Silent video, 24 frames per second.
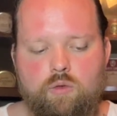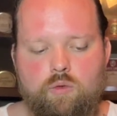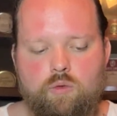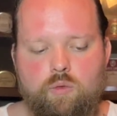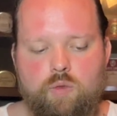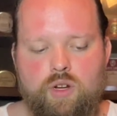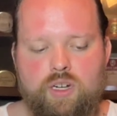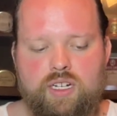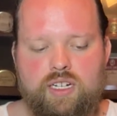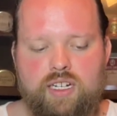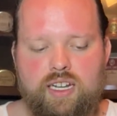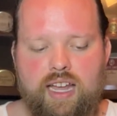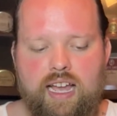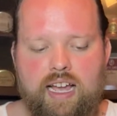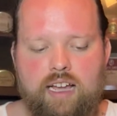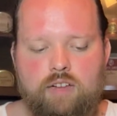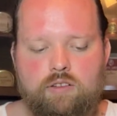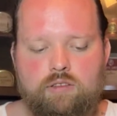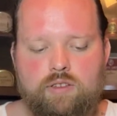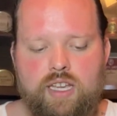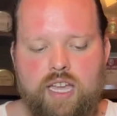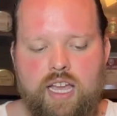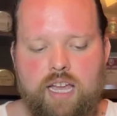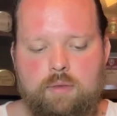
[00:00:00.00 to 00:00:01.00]
when
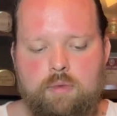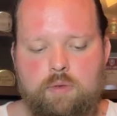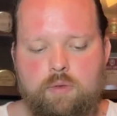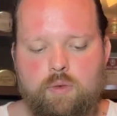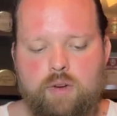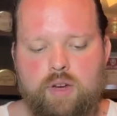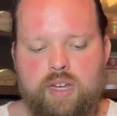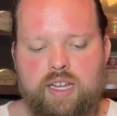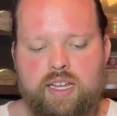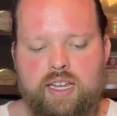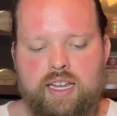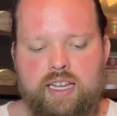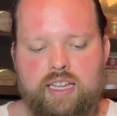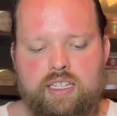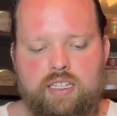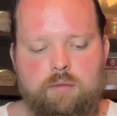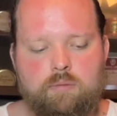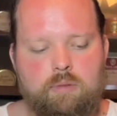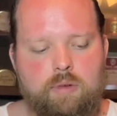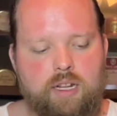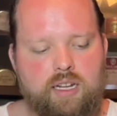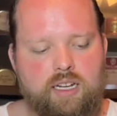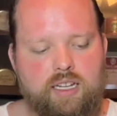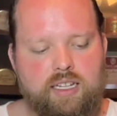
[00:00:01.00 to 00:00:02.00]
loud came a ring at the
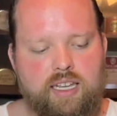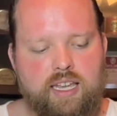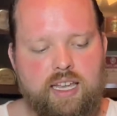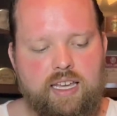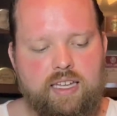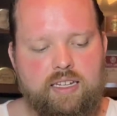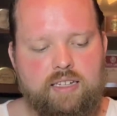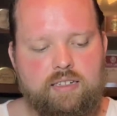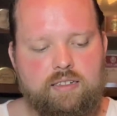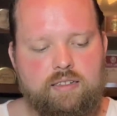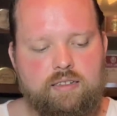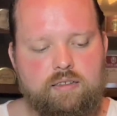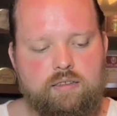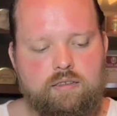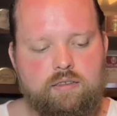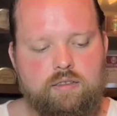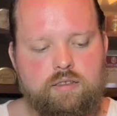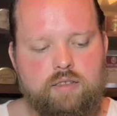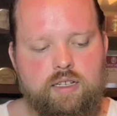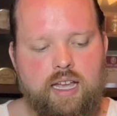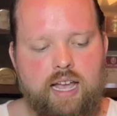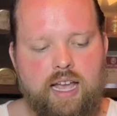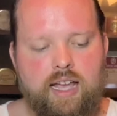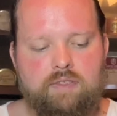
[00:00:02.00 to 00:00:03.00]
bell again,
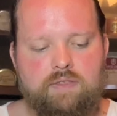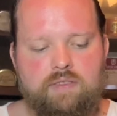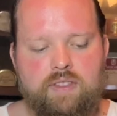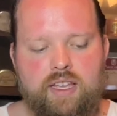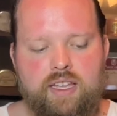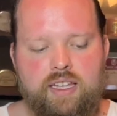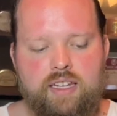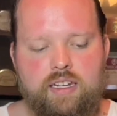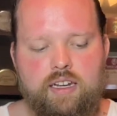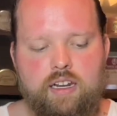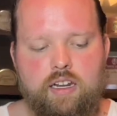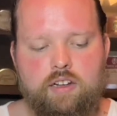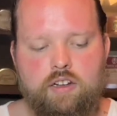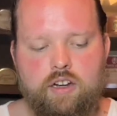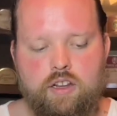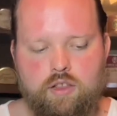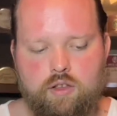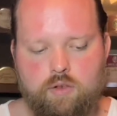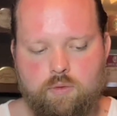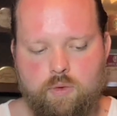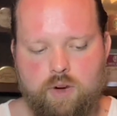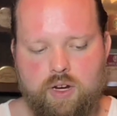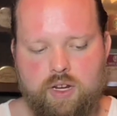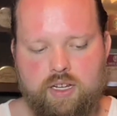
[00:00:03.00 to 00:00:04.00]
and then
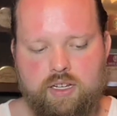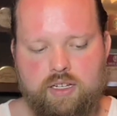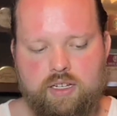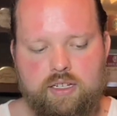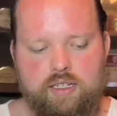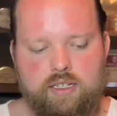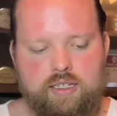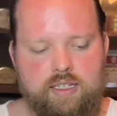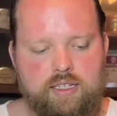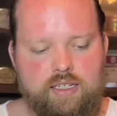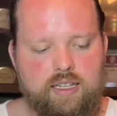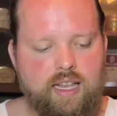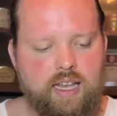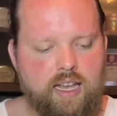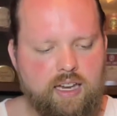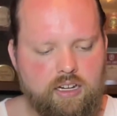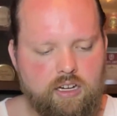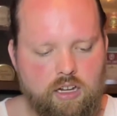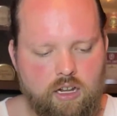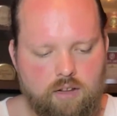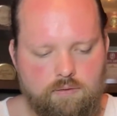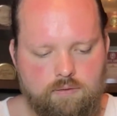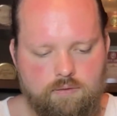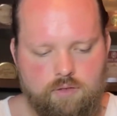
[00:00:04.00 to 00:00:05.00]
another ring.
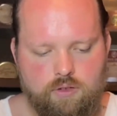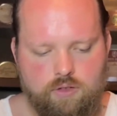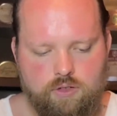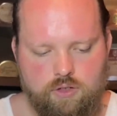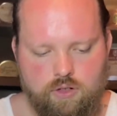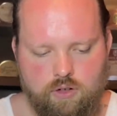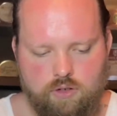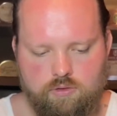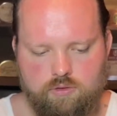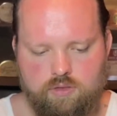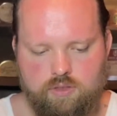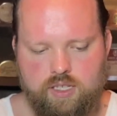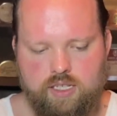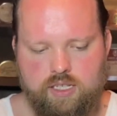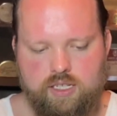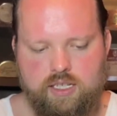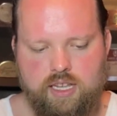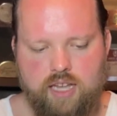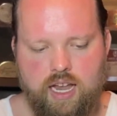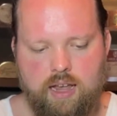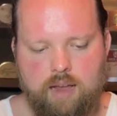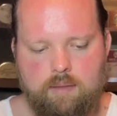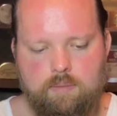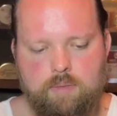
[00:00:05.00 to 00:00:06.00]
Gandalf for certain this
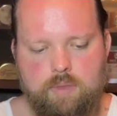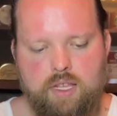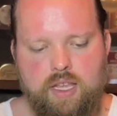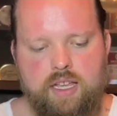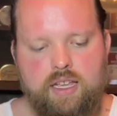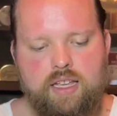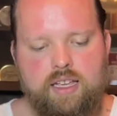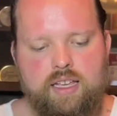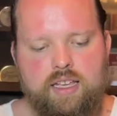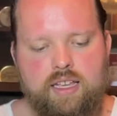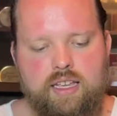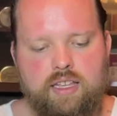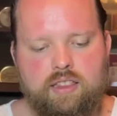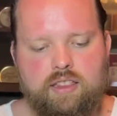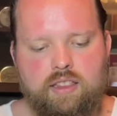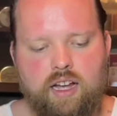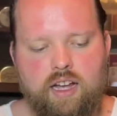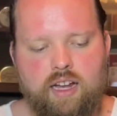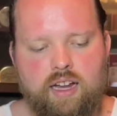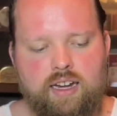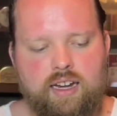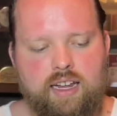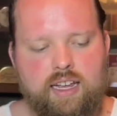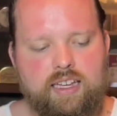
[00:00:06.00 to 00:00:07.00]
time, he
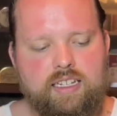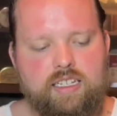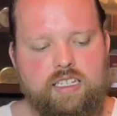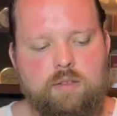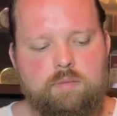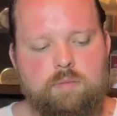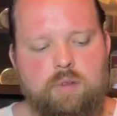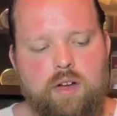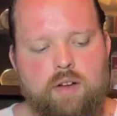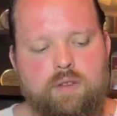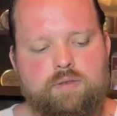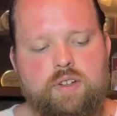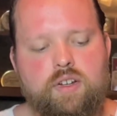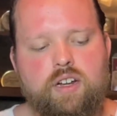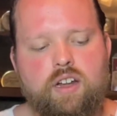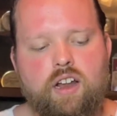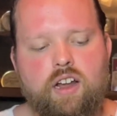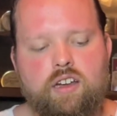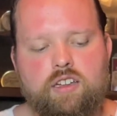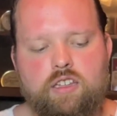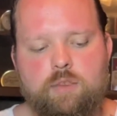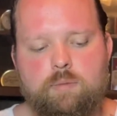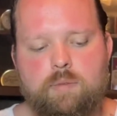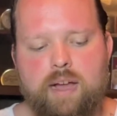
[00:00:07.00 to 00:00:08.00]
thought as he puffed
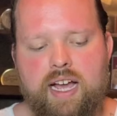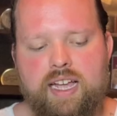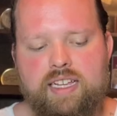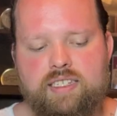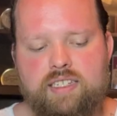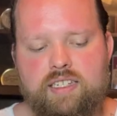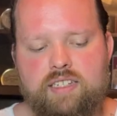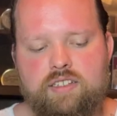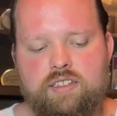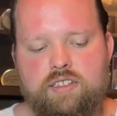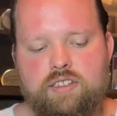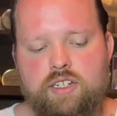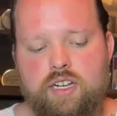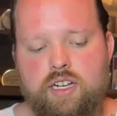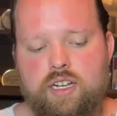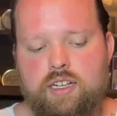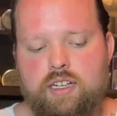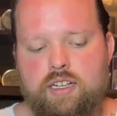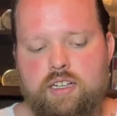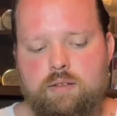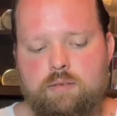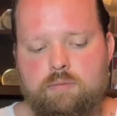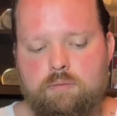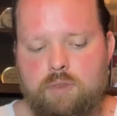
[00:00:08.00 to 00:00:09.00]
along the passage,
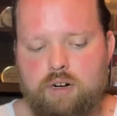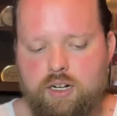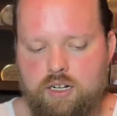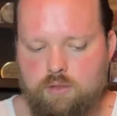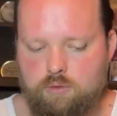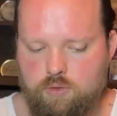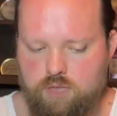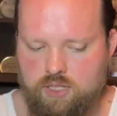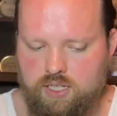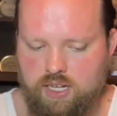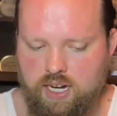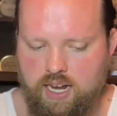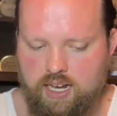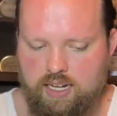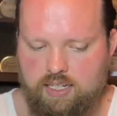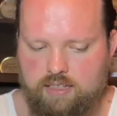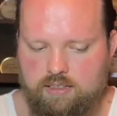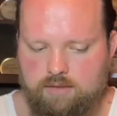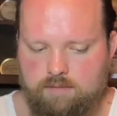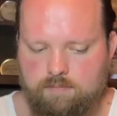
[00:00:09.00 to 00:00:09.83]
but it was not.